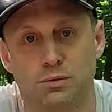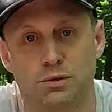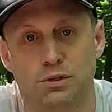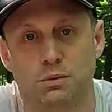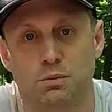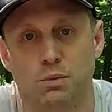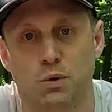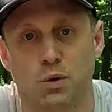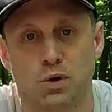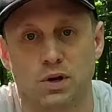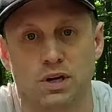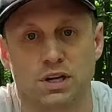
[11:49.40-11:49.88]
in the
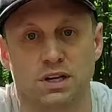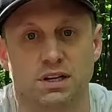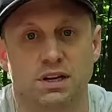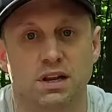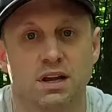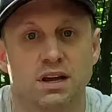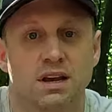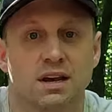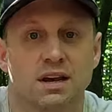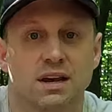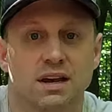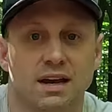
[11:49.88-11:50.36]
morning
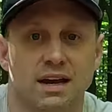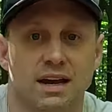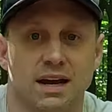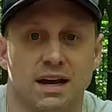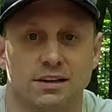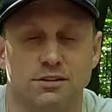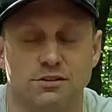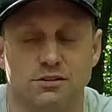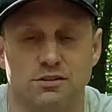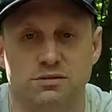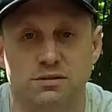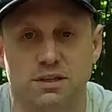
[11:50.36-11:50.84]

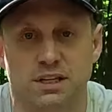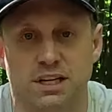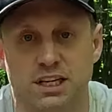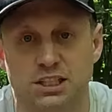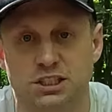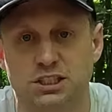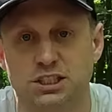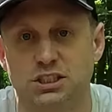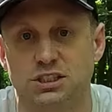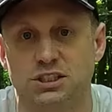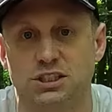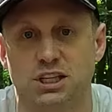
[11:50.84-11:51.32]
and just
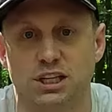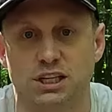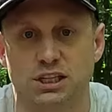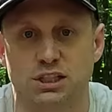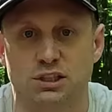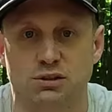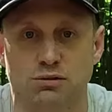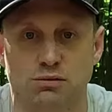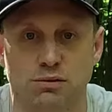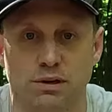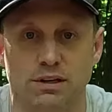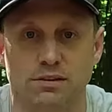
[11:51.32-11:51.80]
itching like
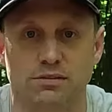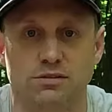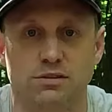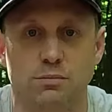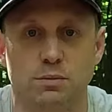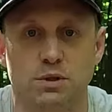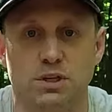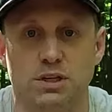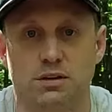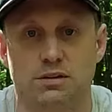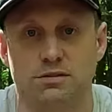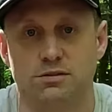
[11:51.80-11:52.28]
crazy
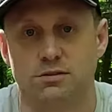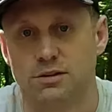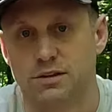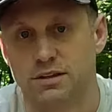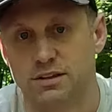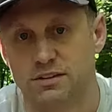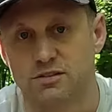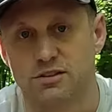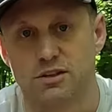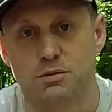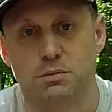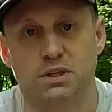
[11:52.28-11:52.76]
because your
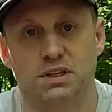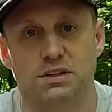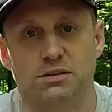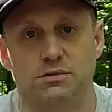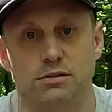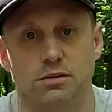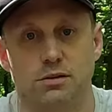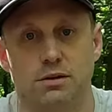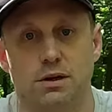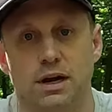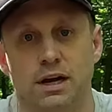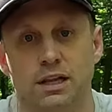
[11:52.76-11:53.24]
histamines
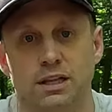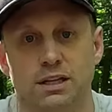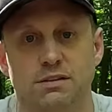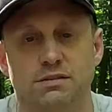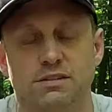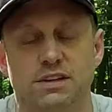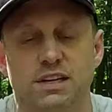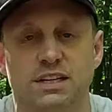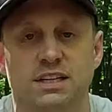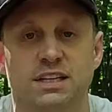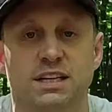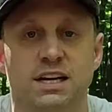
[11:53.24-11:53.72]
are
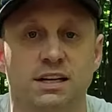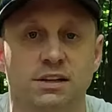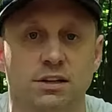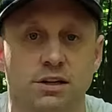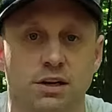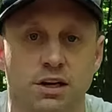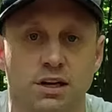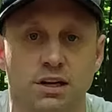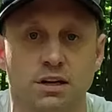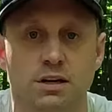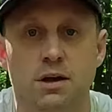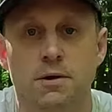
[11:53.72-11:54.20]
elevated at
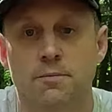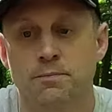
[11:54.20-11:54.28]
night.